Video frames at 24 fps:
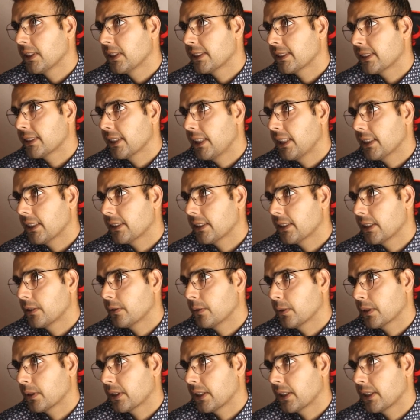
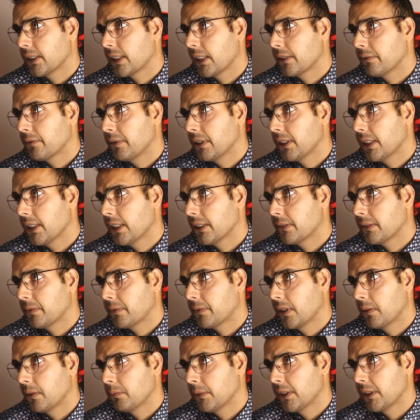selected token that we get
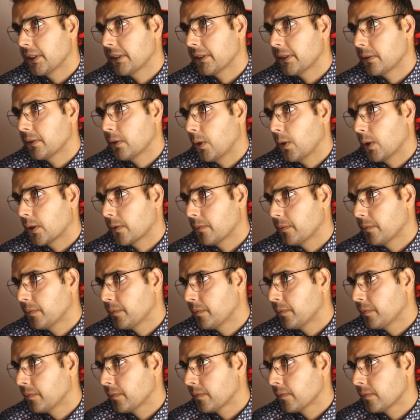from the store
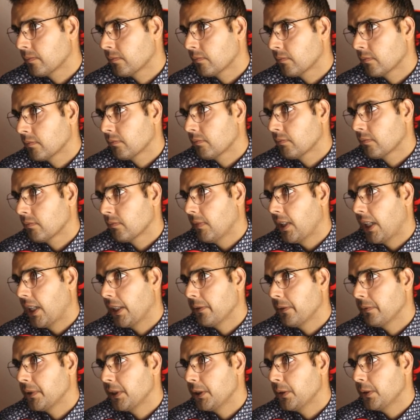
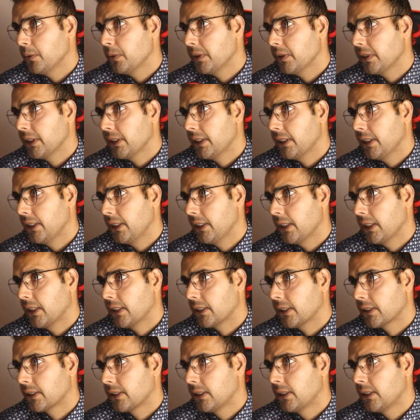and we use it
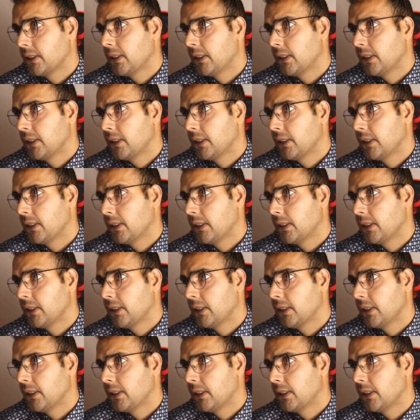here.